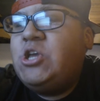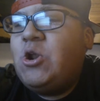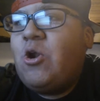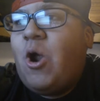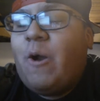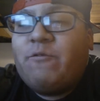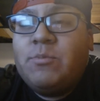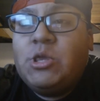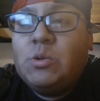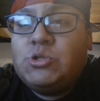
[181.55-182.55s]
here are
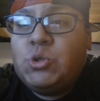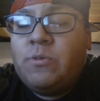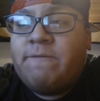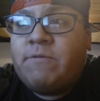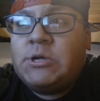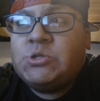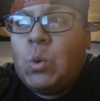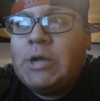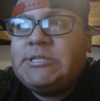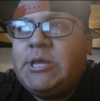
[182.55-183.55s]
from YouTube. The first
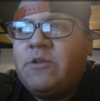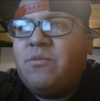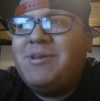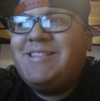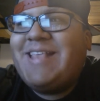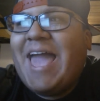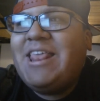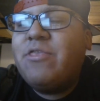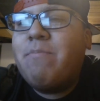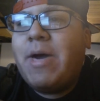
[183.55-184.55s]
question here from
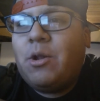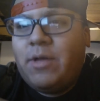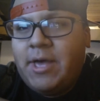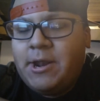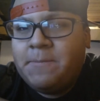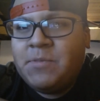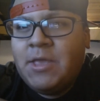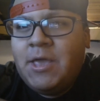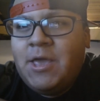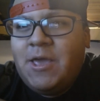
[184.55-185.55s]
Danny the Metalhead.
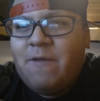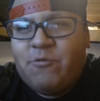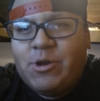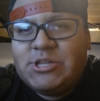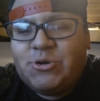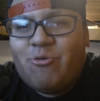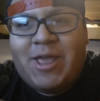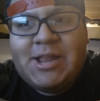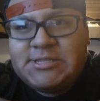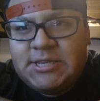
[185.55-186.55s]
If you're into
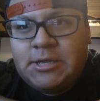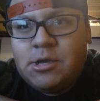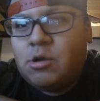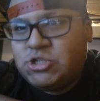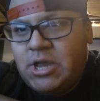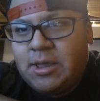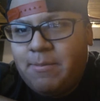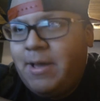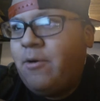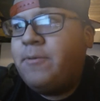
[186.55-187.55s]
ranting, go check
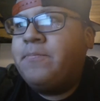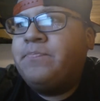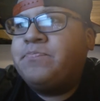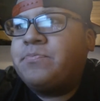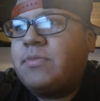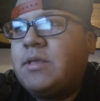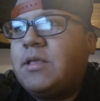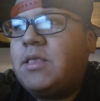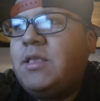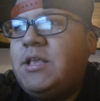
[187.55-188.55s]
him out.
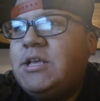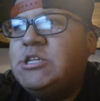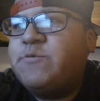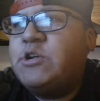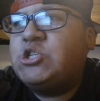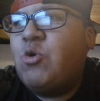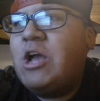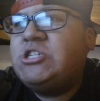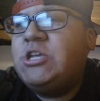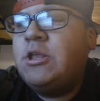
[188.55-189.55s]
His first
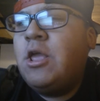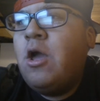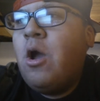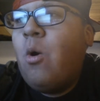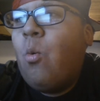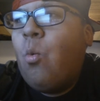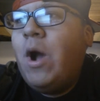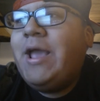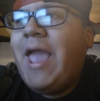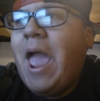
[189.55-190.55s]
question
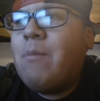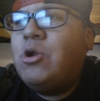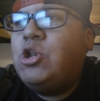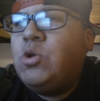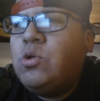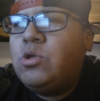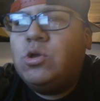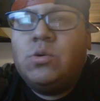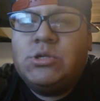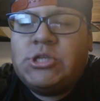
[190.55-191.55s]
What camera do you
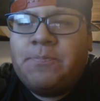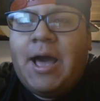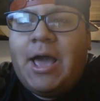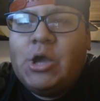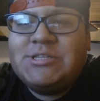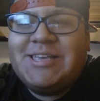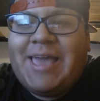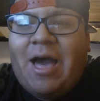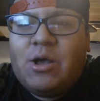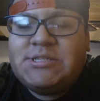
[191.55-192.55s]
use? I use a
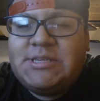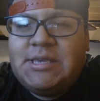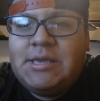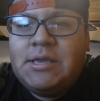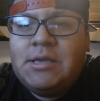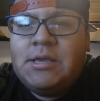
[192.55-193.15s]
Galaxy